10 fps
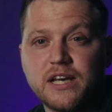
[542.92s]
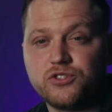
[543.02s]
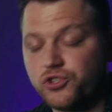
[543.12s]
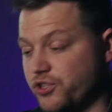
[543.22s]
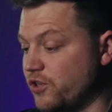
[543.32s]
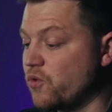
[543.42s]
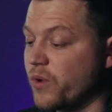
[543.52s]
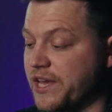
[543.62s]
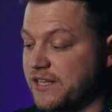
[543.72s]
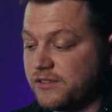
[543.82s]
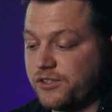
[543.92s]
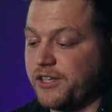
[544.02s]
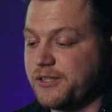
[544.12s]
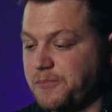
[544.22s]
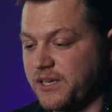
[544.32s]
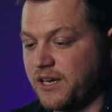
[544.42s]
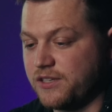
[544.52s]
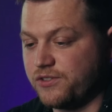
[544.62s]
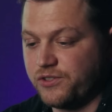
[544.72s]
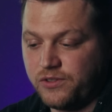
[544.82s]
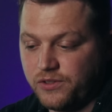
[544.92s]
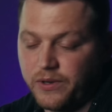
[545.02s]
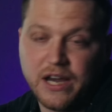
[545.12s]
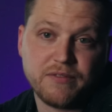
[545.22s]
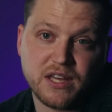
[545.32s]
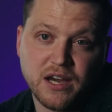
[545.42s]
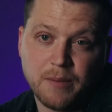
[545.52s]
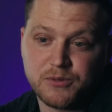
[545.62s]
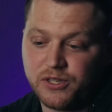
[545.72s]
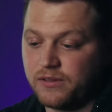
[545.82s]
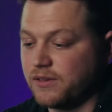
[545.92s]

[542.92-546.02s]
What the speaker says: Edge still wins, just because you have the option.